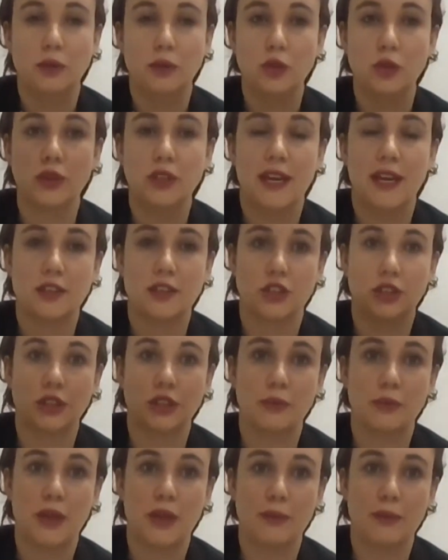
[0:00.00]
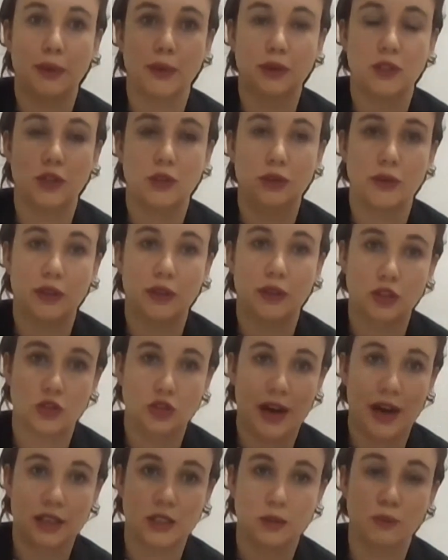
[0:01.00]
you can actually be able to
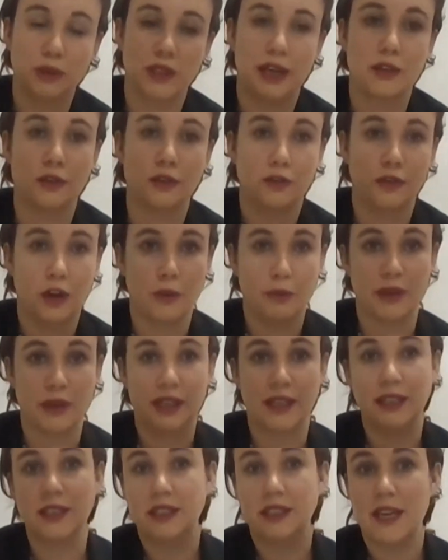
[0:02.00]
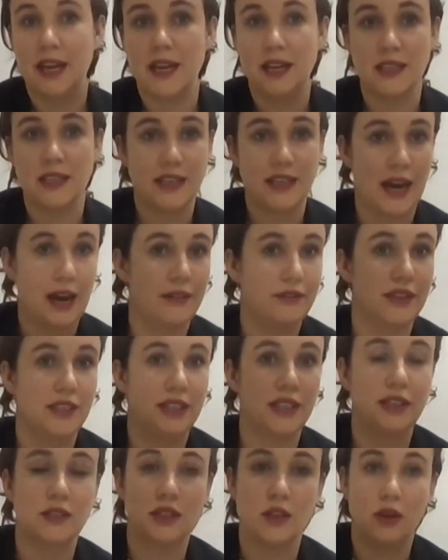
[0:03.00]
extract blood from a contained
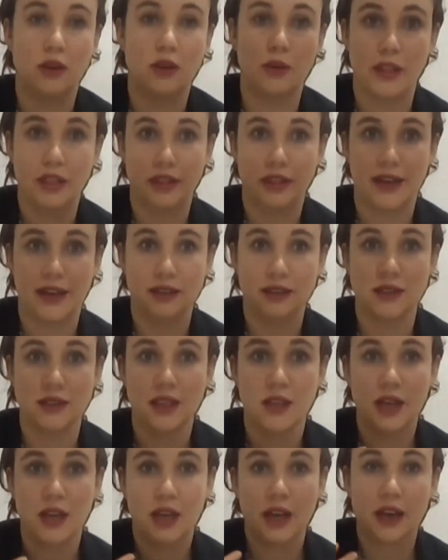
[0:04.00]
cavity, so whether that's